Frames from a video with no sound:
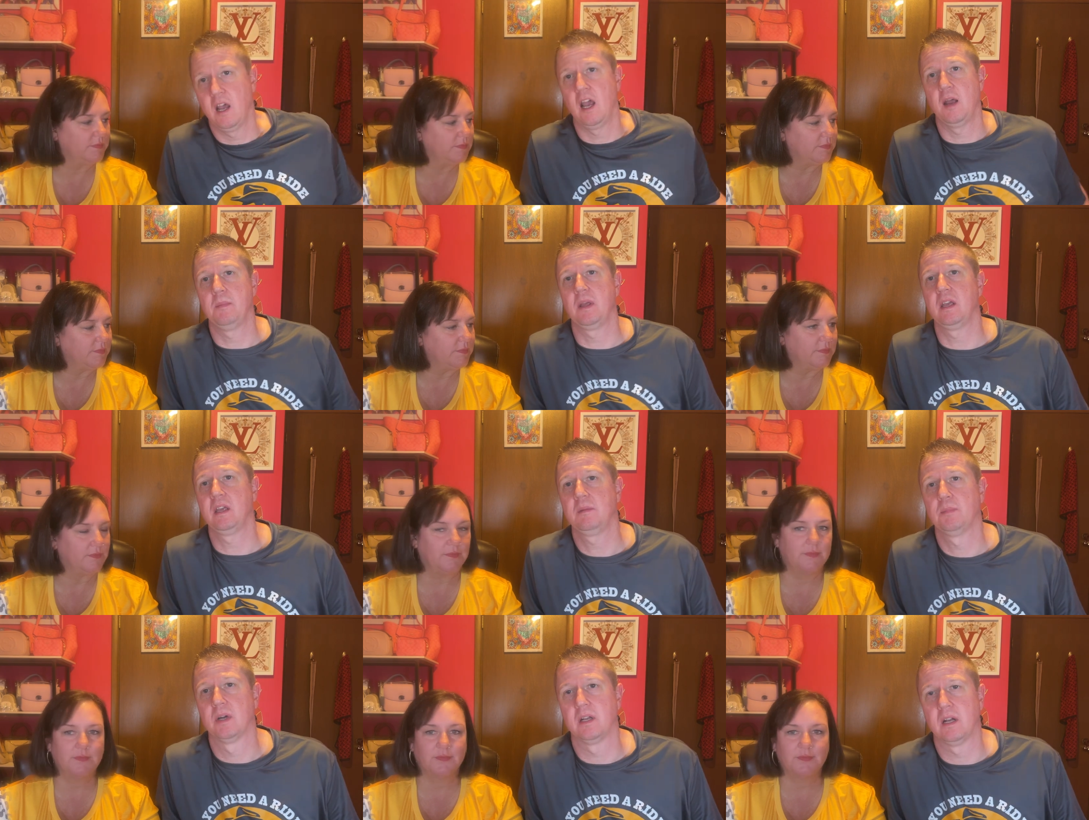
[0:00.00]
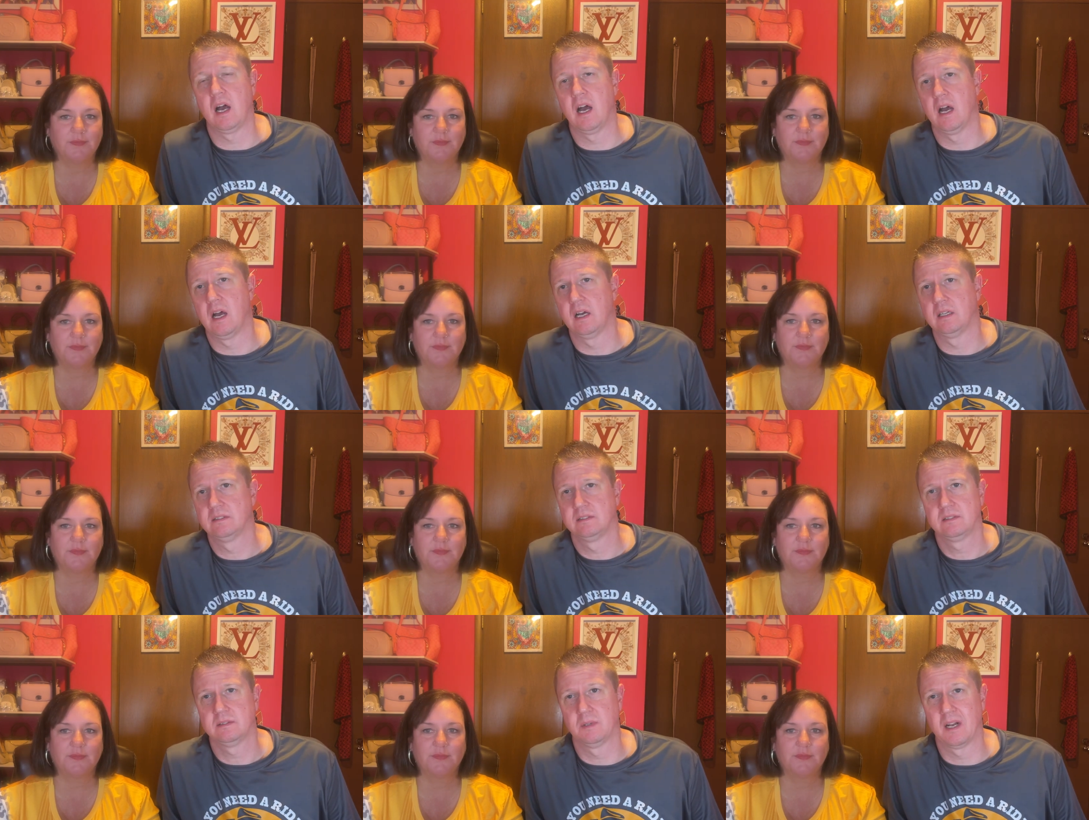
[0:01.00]
Speaker 1: and me, but uh,
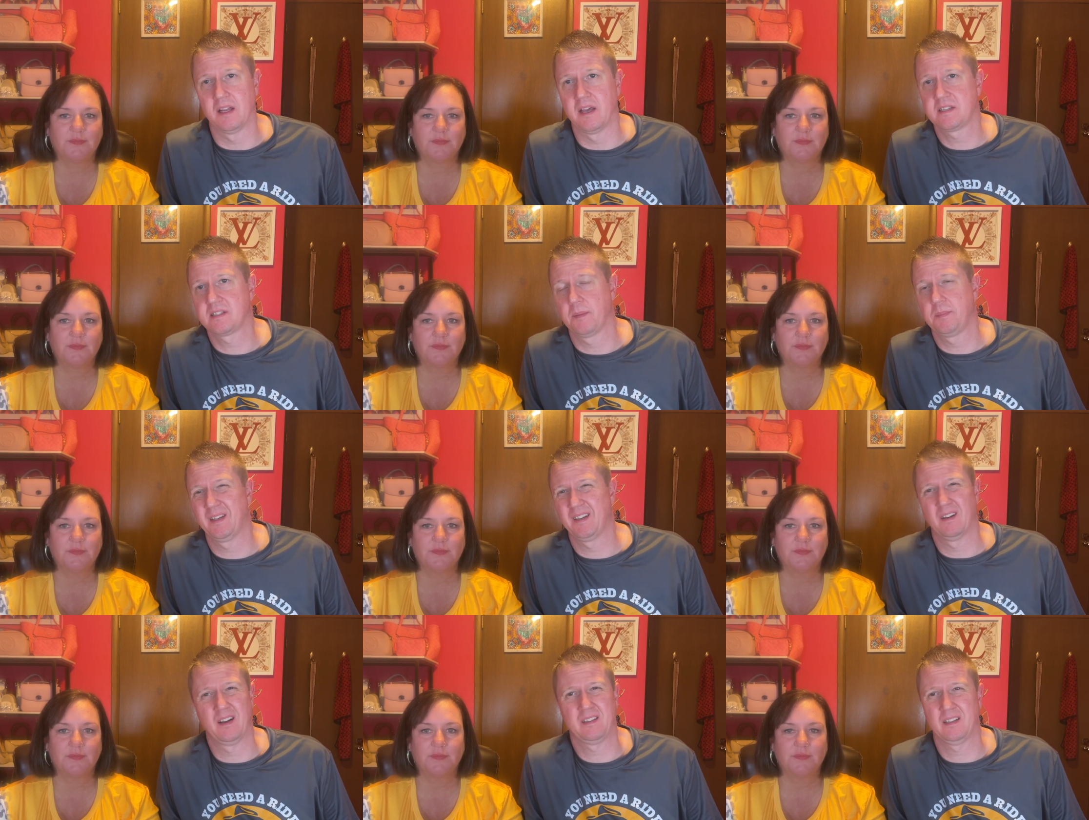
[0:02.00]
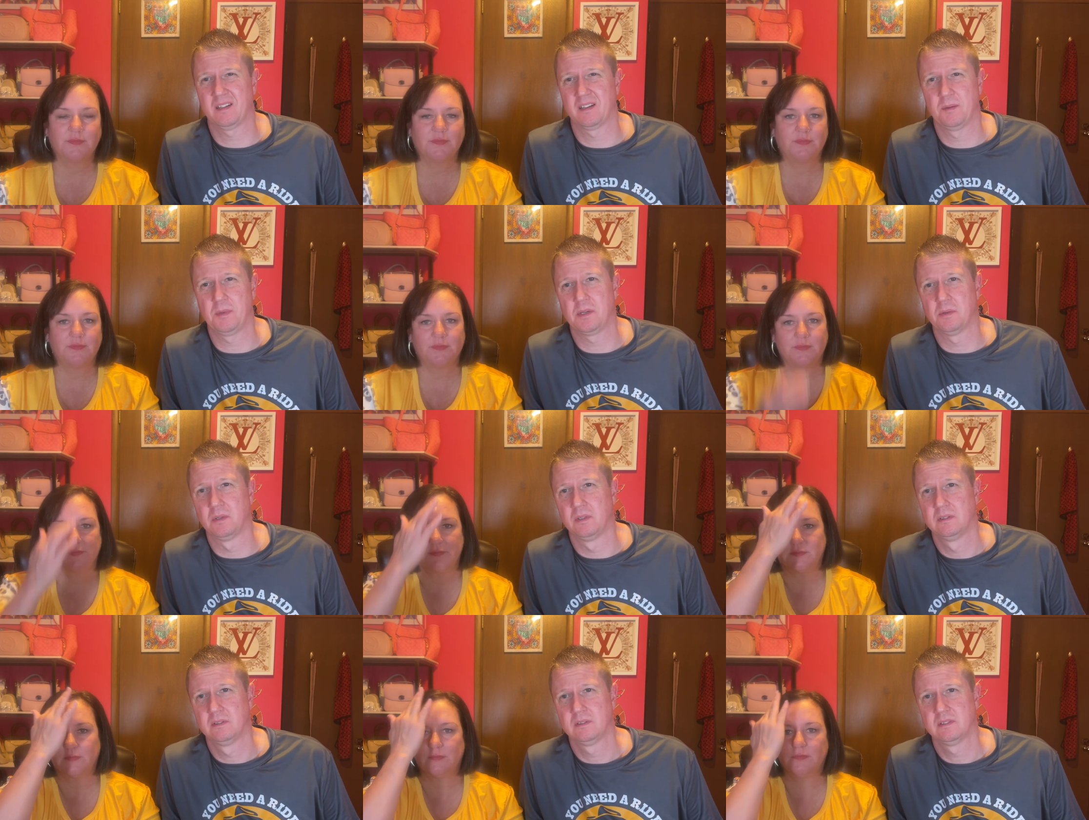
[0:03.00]
when I like something or I think they're going to be
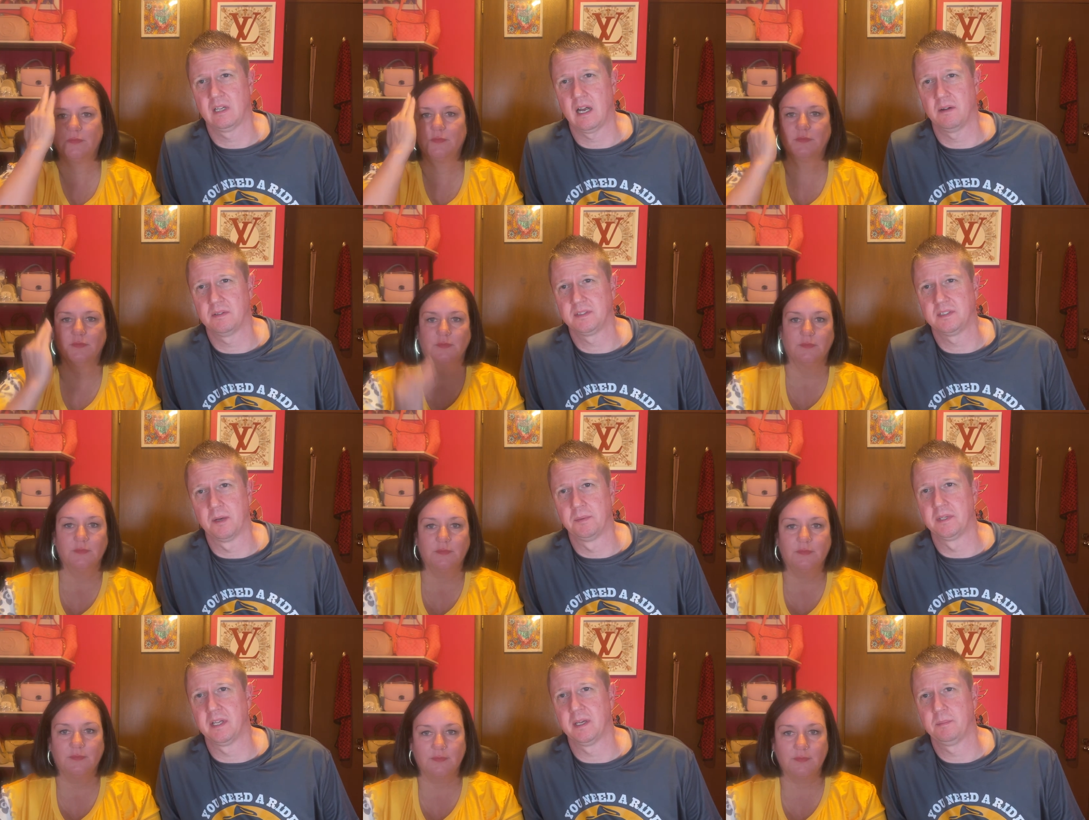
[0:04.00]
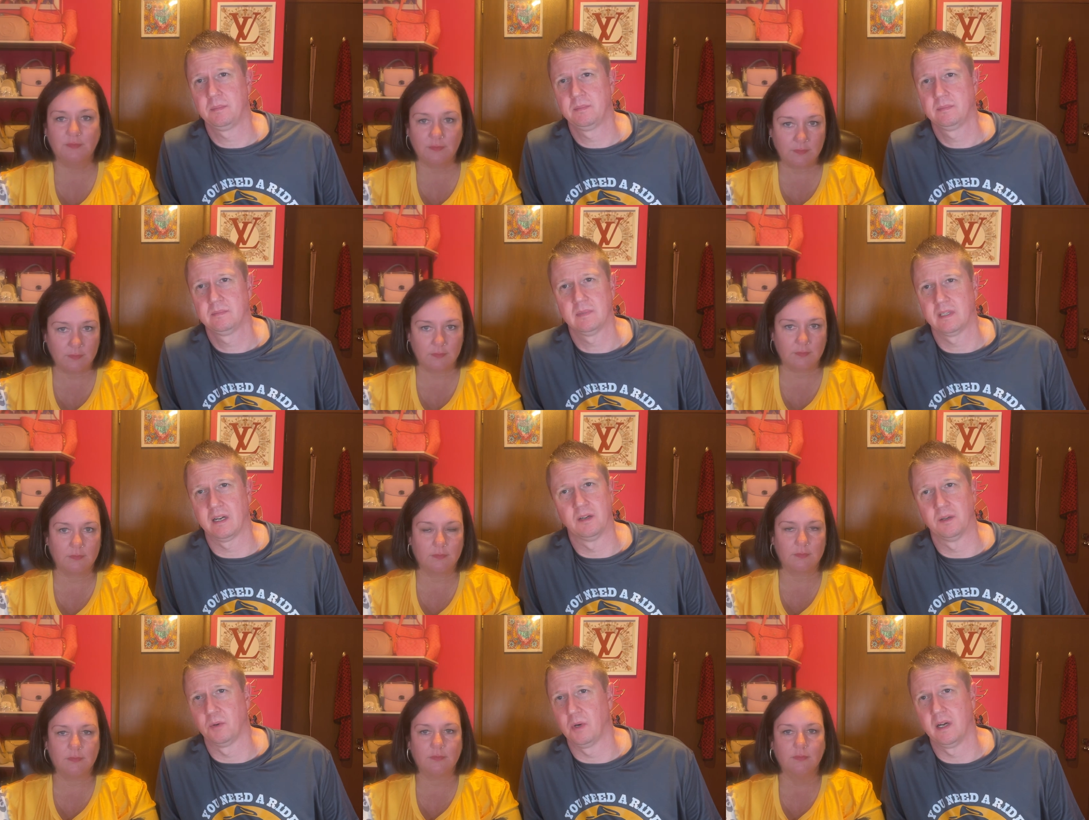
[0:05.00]
cool, I always double dip, and I
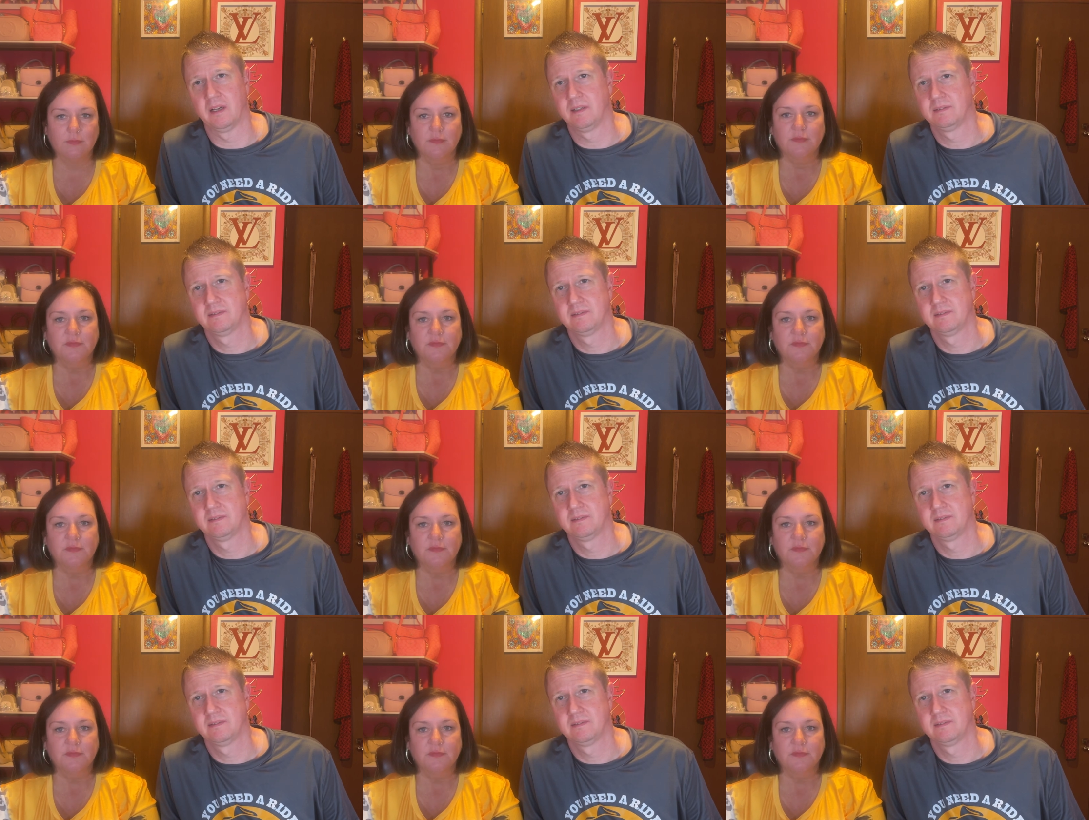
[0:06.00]
don't know why.